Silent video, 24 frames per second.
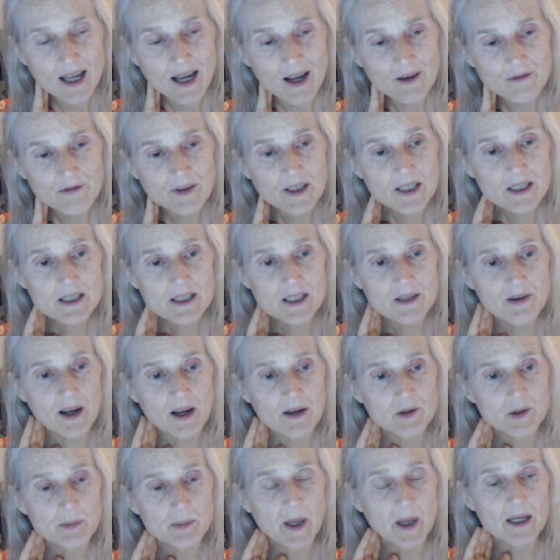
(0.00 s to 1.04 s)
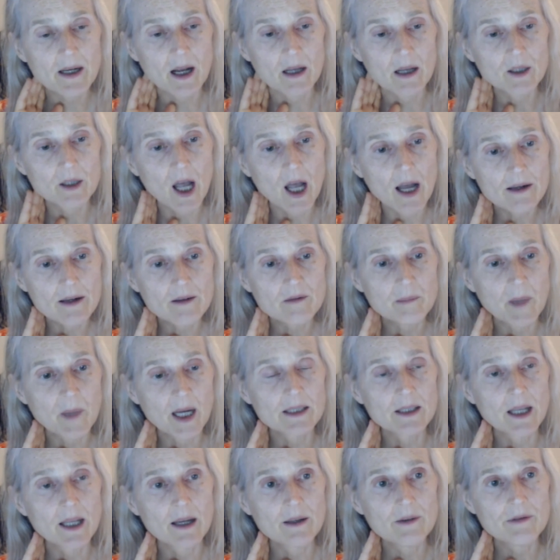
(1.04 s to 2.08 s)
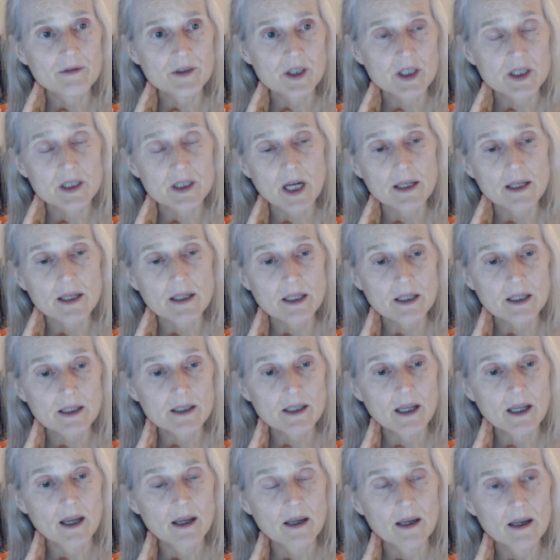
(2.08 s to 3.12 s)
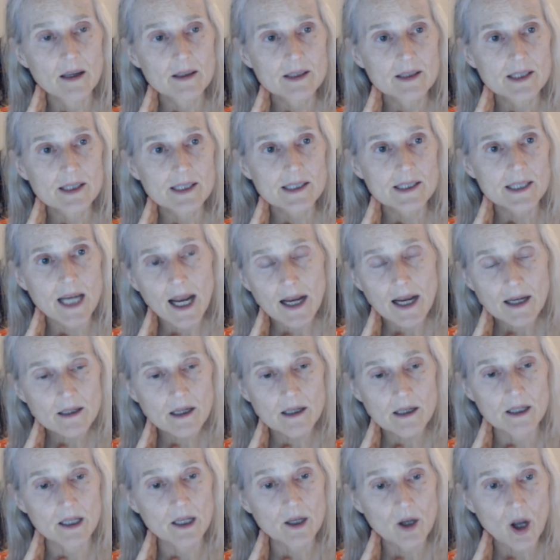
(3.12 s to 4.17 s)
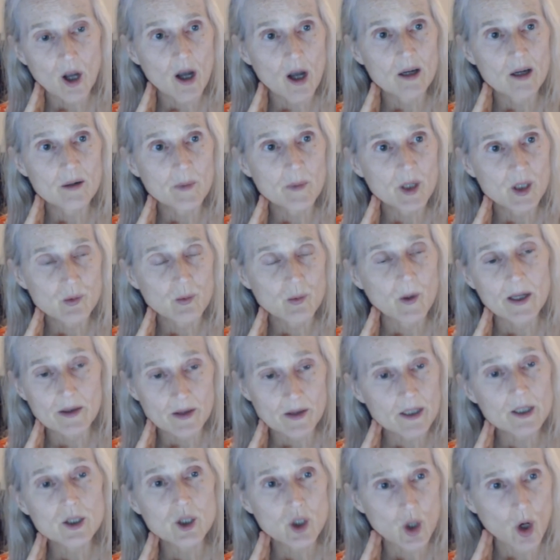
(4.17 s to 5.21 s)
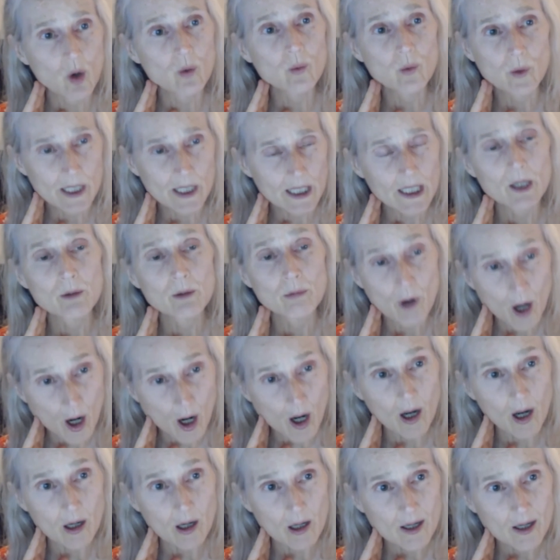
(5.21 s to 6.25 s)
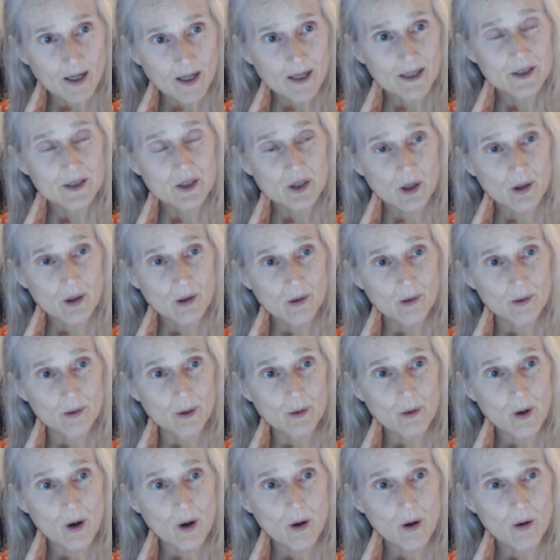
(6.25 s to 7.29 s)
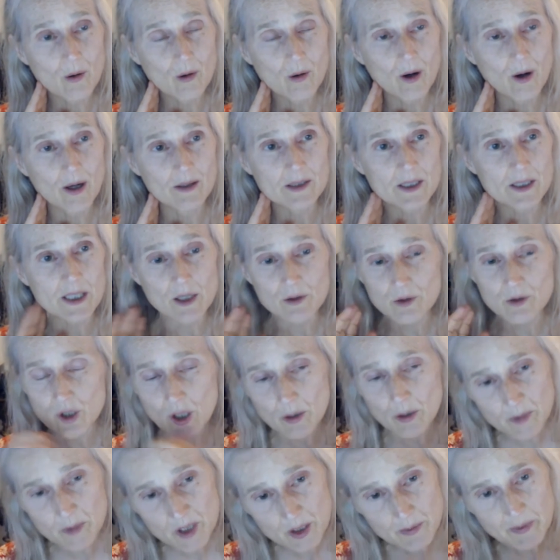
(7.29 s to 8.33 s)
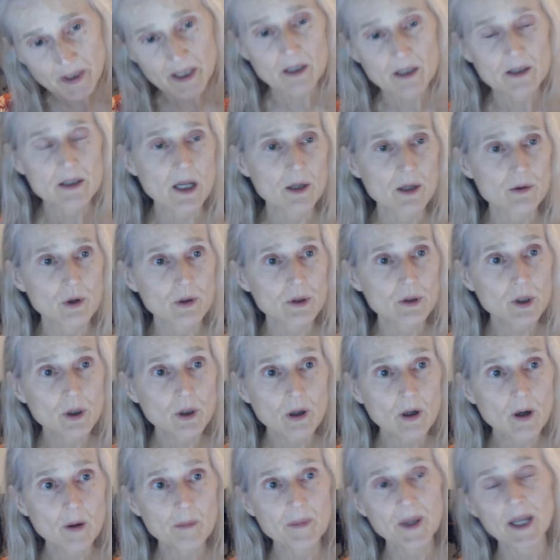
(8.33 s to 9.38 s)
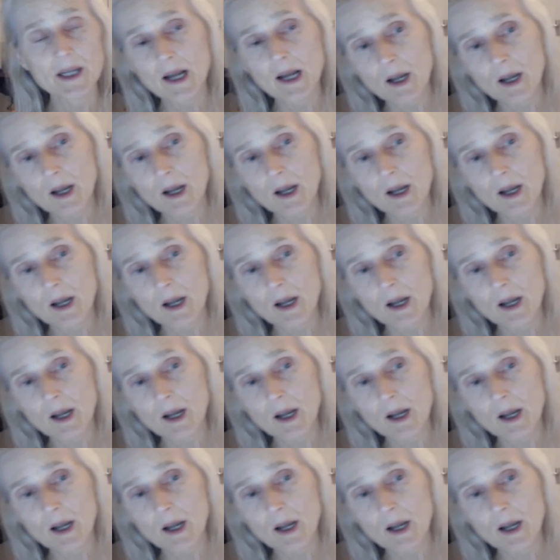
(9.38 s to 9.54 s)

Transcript: I feel as if I've spent a lot of my life studying stagnant economies where things go really wrong. So, you know, German-speaking Central Europe, then